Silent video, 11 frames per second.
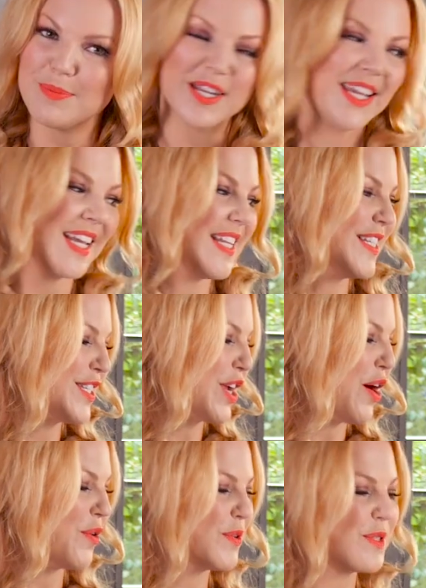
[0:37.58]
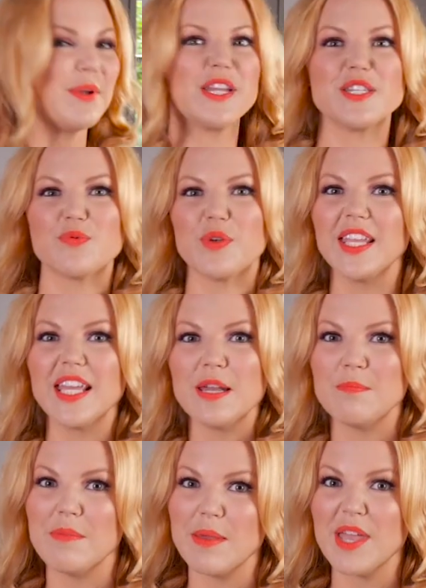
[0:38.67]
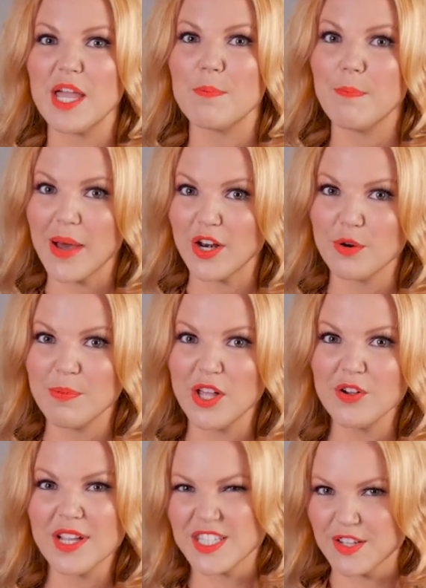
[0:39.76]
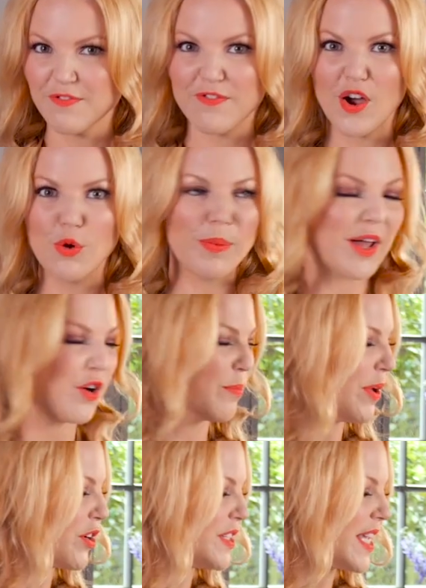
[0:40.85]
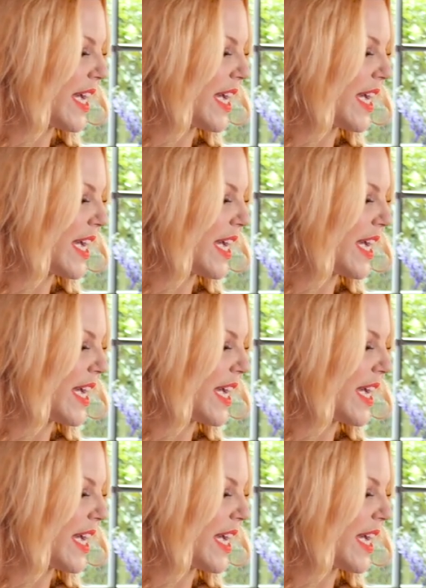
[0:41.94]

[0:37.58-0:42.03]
putting in scones, but it's really gonna mimic buttermilk. It's a faux buttermilk